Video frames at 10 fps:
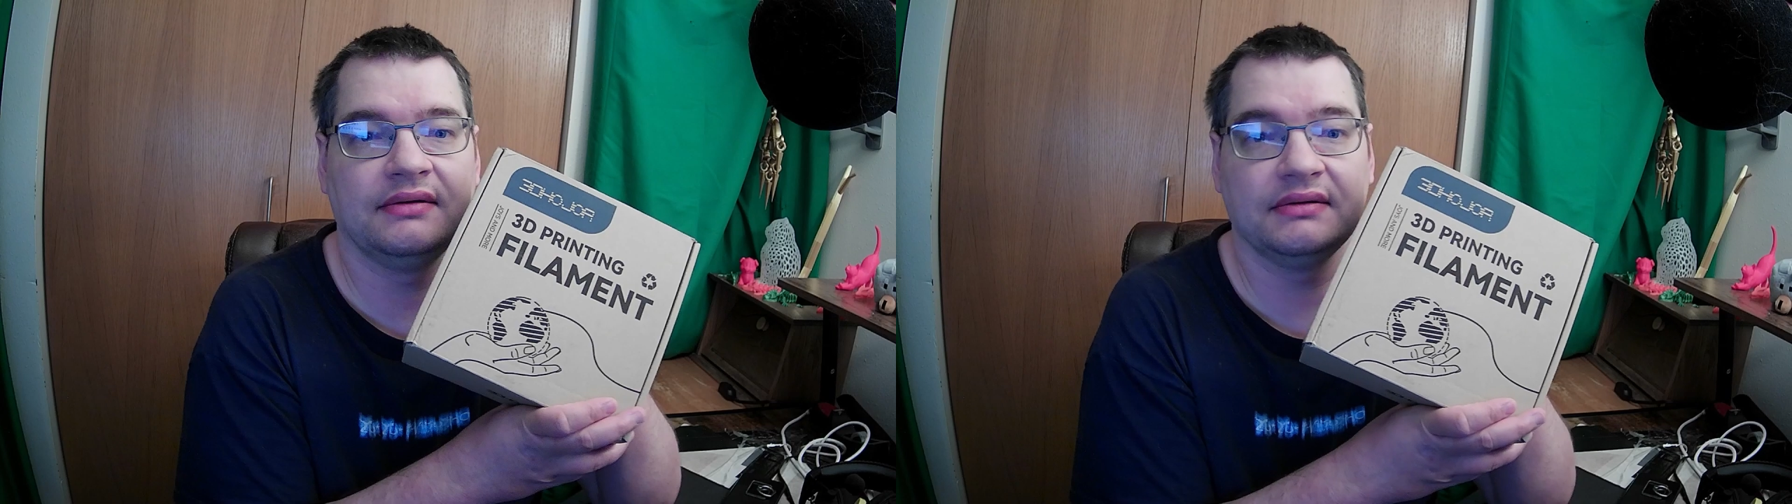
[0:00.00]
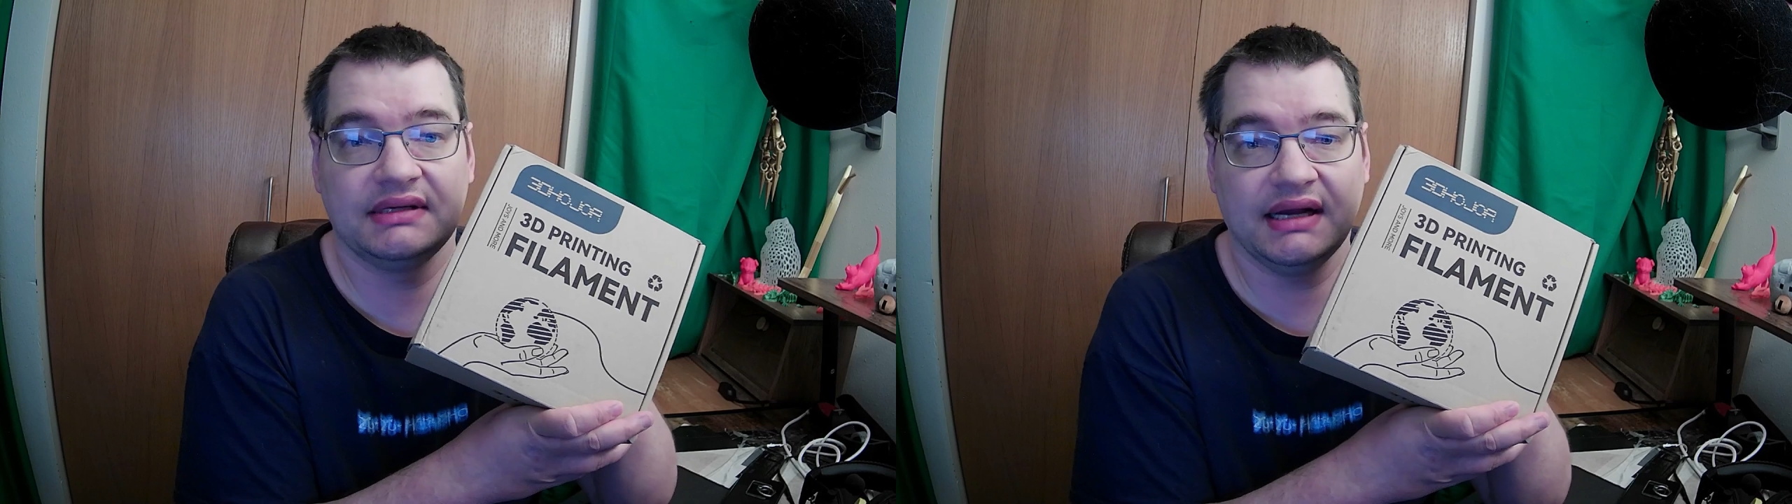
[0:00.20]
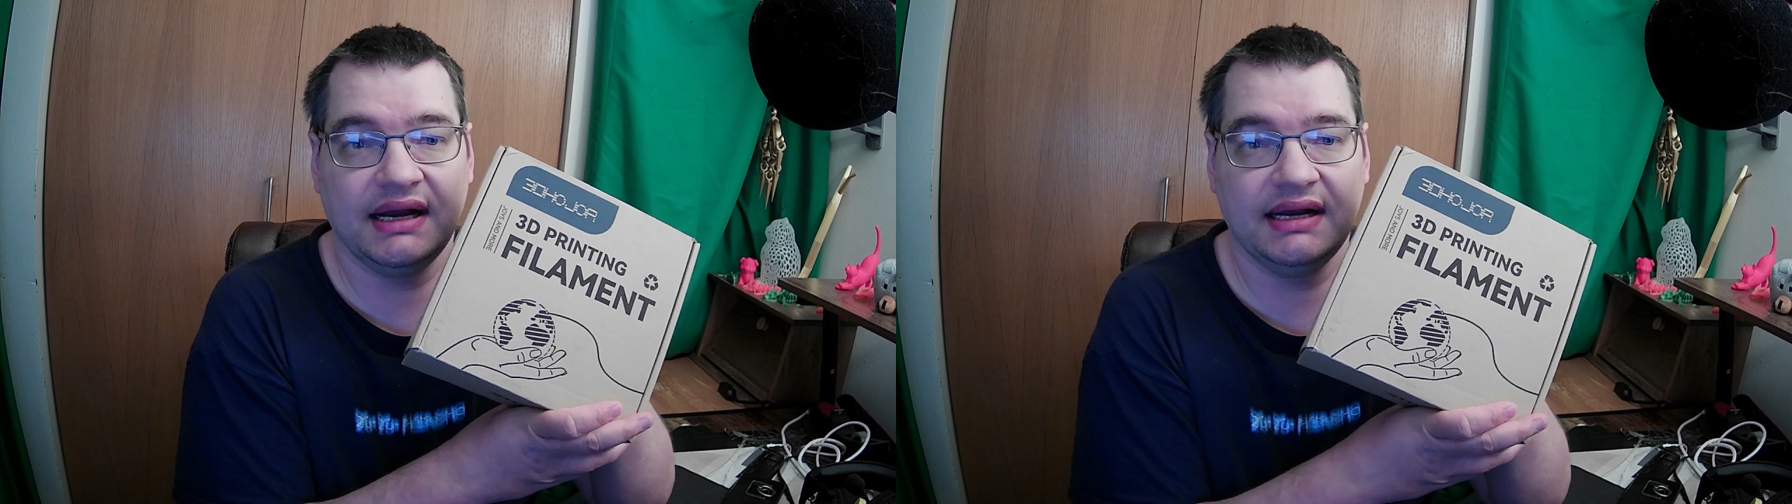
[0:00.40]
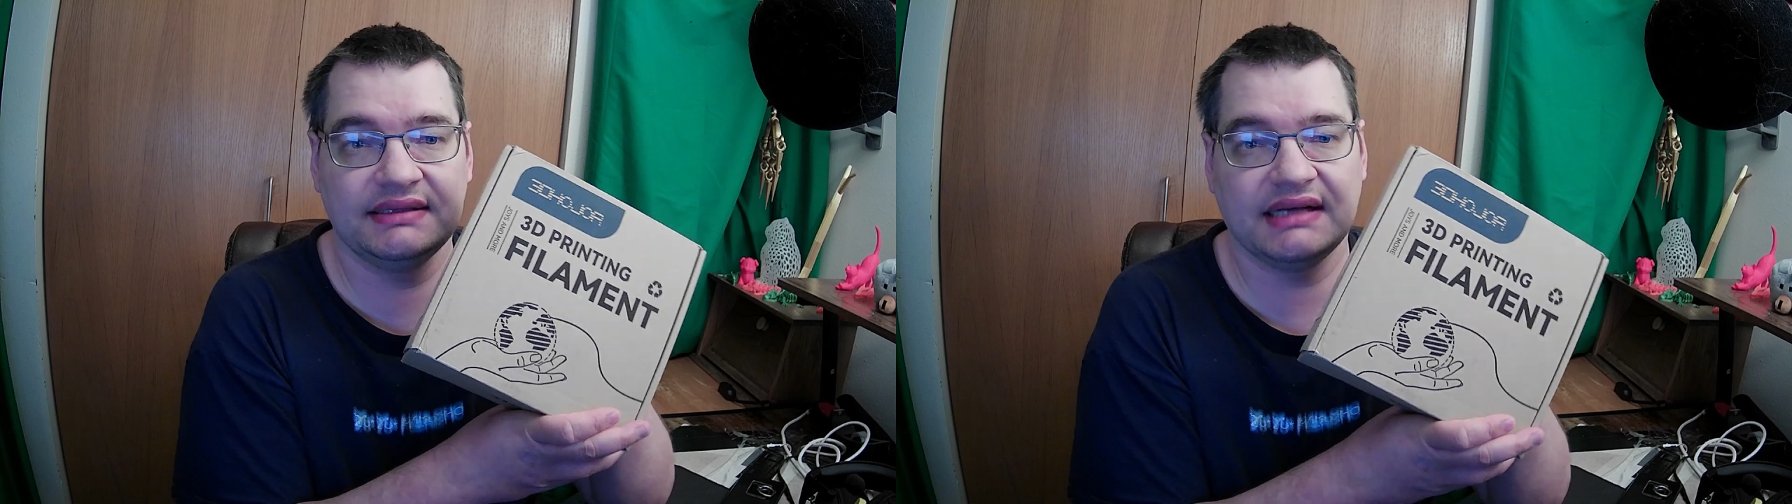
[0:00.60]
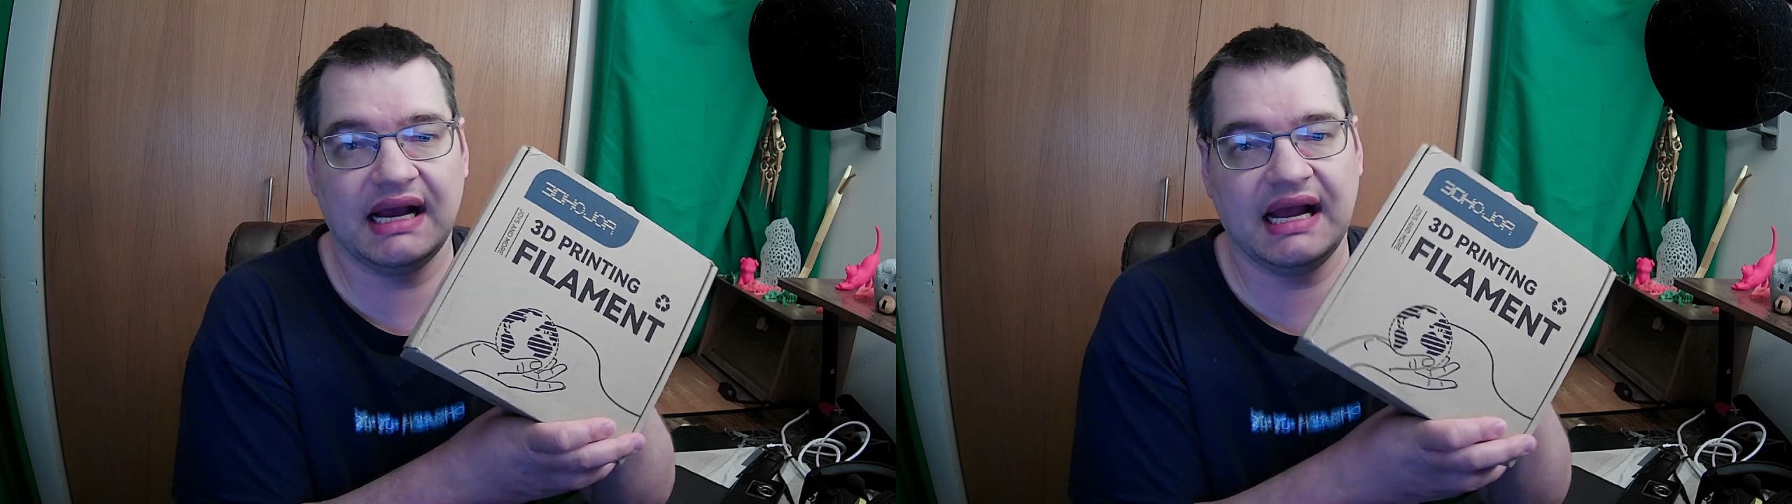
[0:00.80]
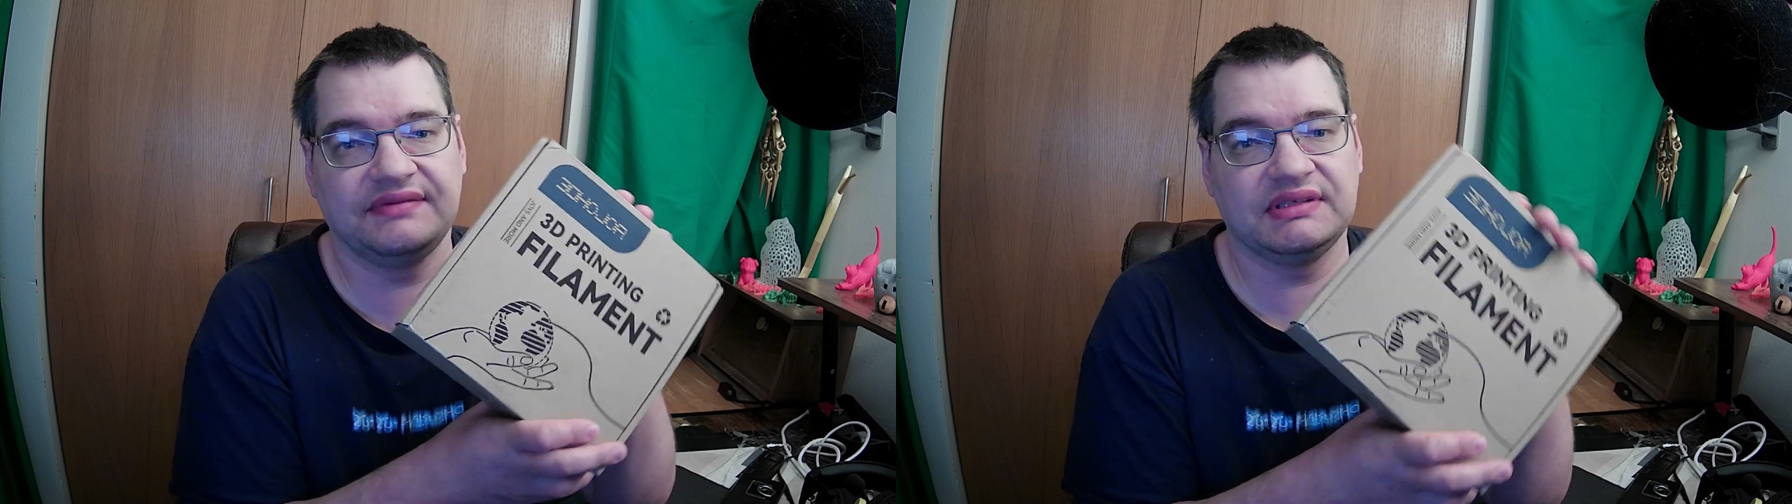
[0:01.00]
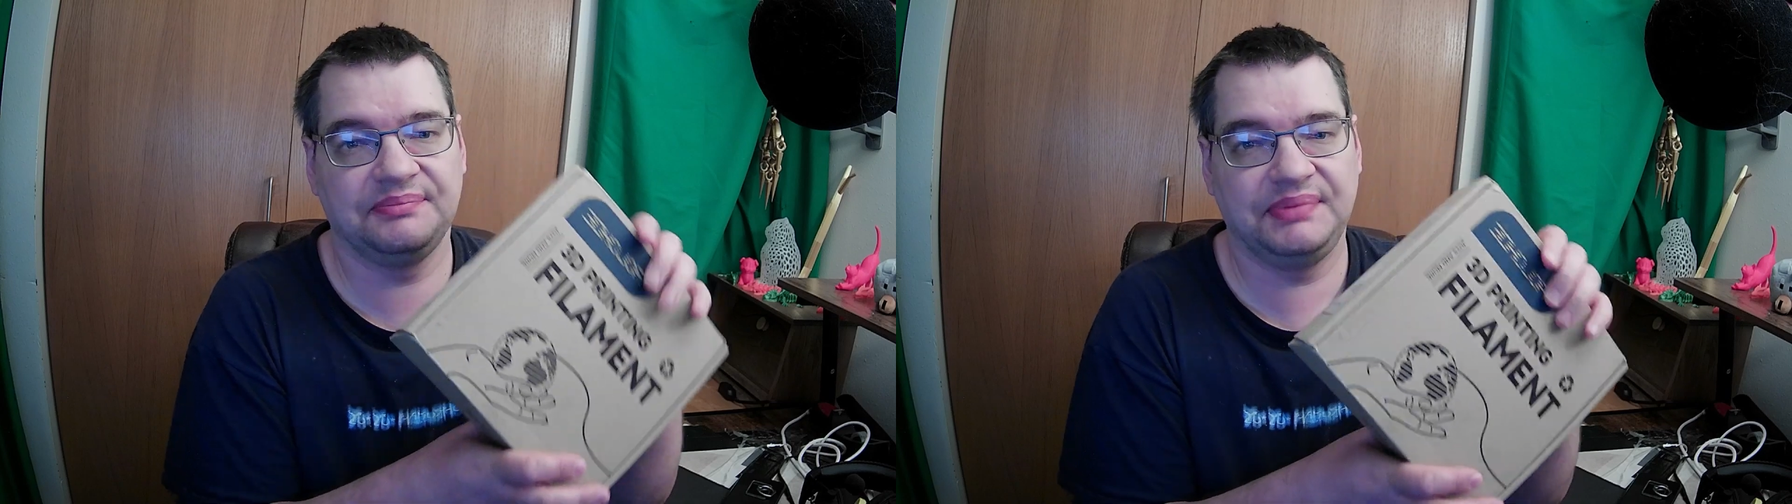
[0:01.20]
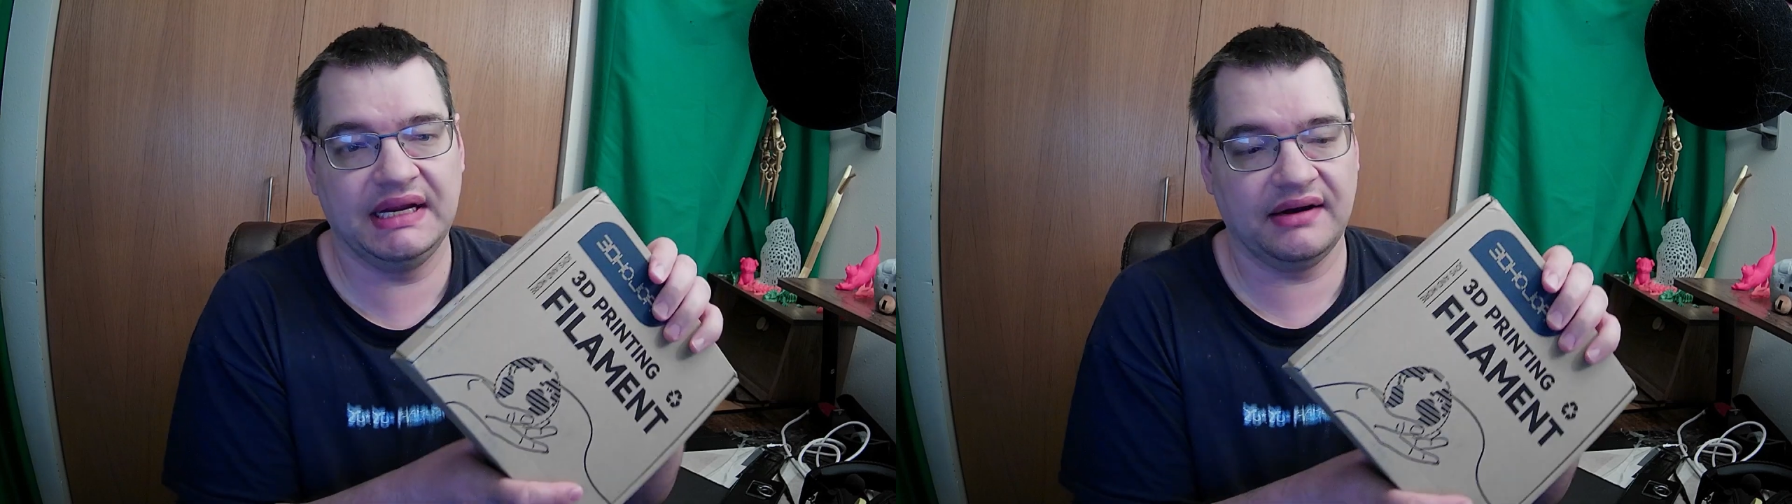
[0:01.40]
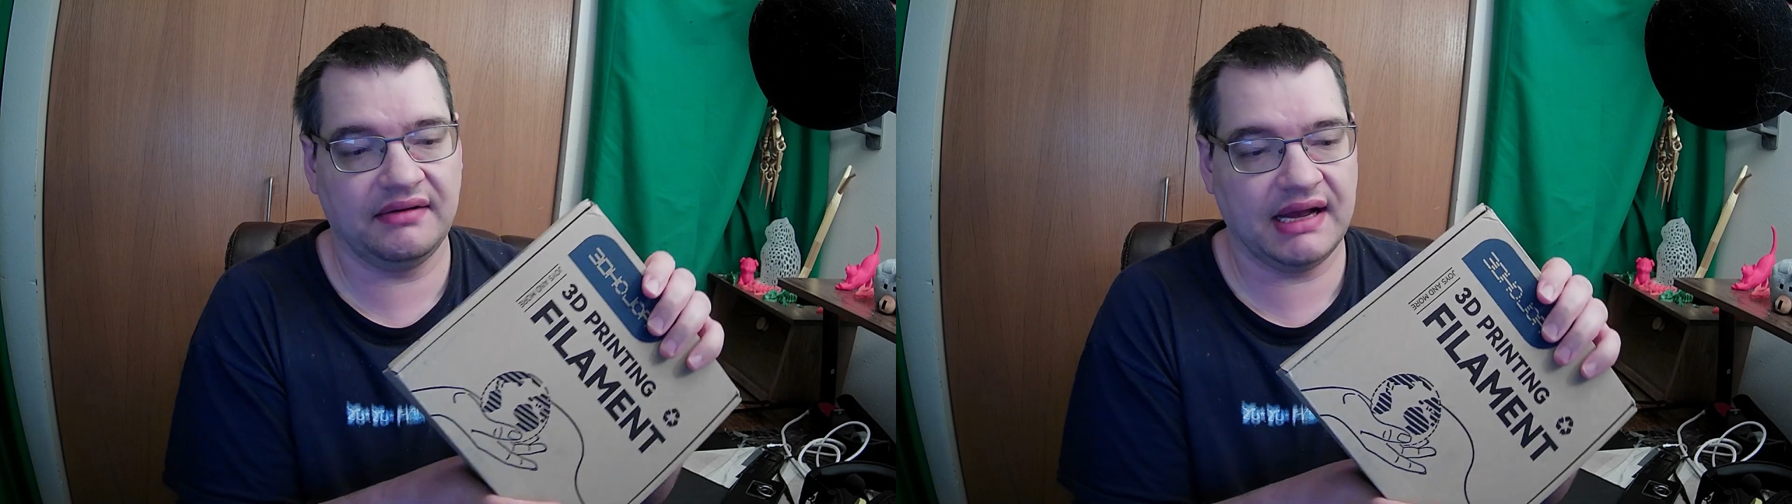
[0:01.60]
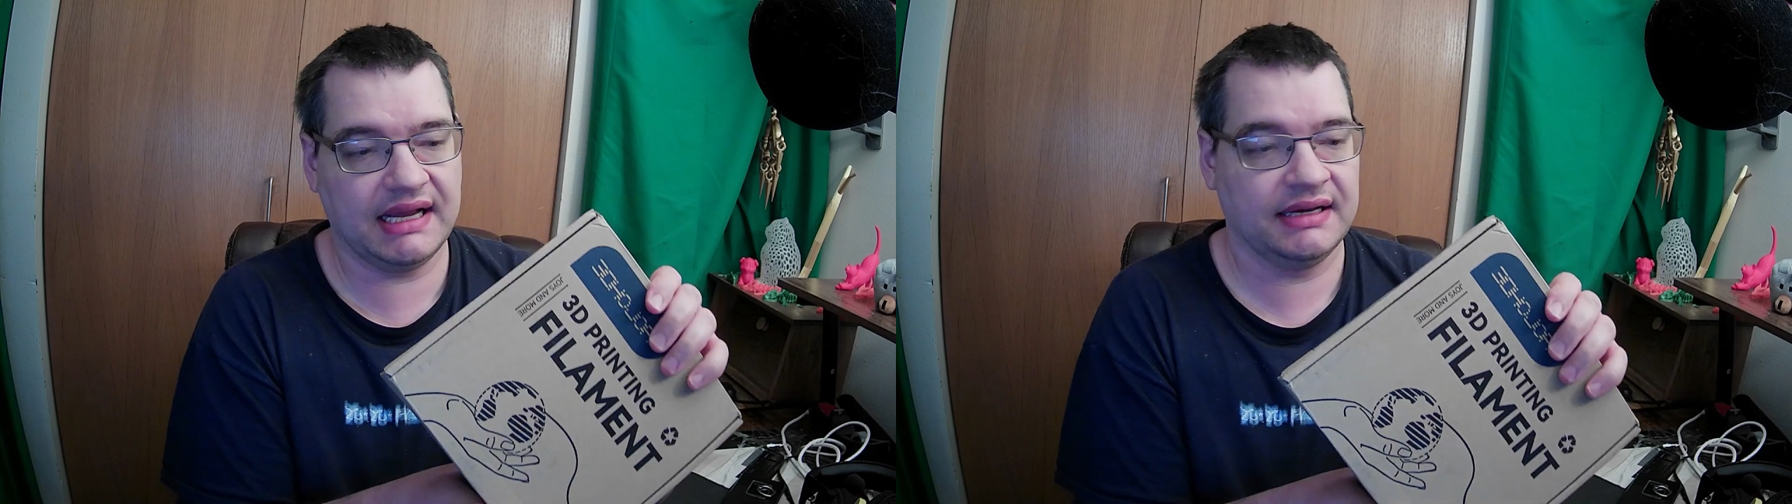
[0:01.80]
Guys, I have some
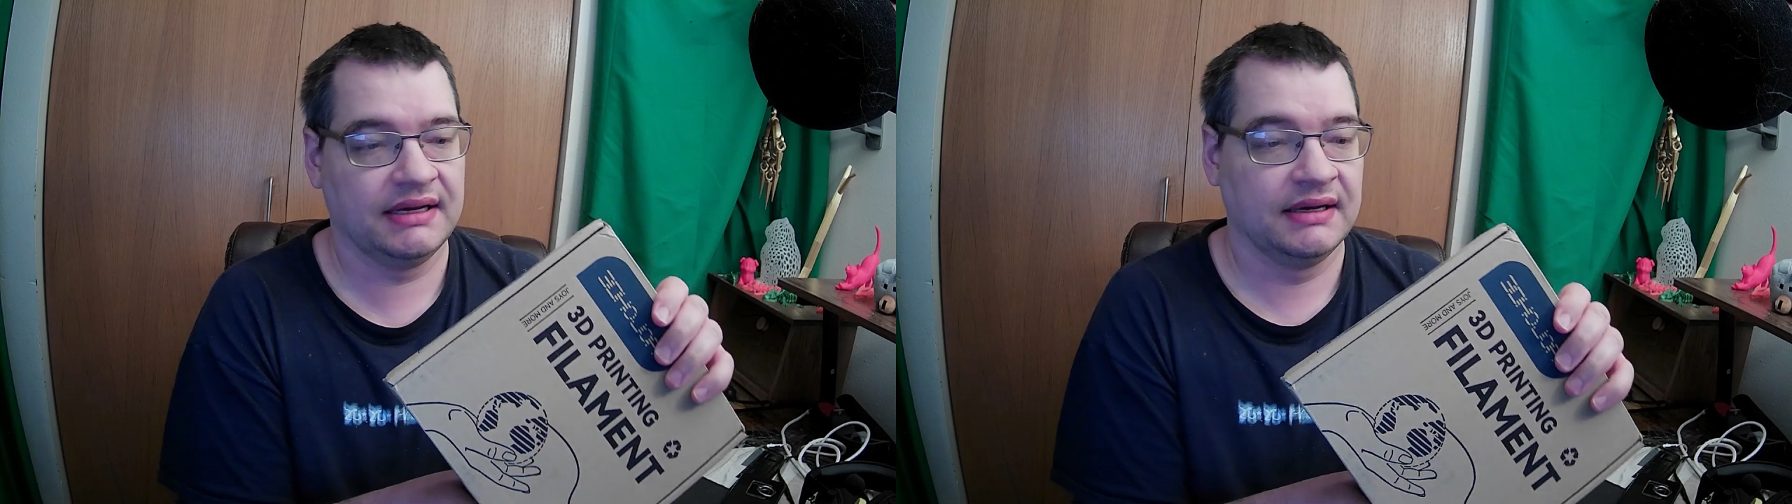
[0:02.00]
PLA